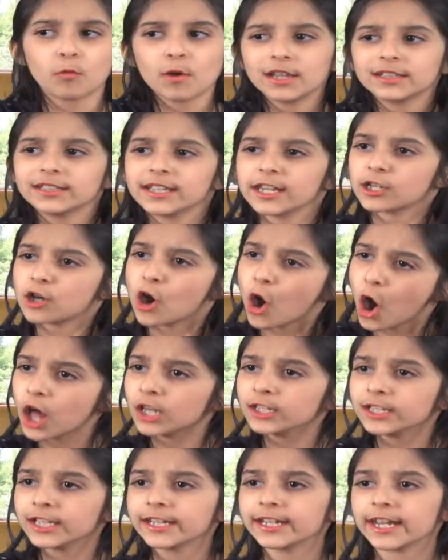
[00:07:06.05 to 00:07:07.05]
Well, they
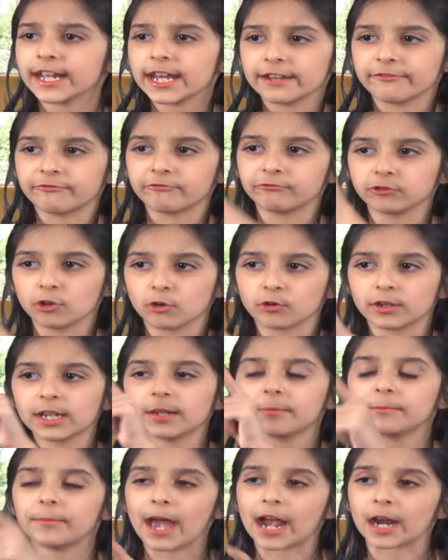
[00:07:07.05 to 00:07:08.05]
call it a
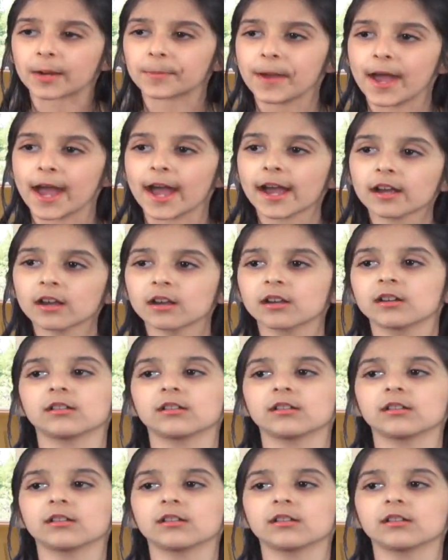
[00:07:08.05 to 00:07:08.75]
floating backpack,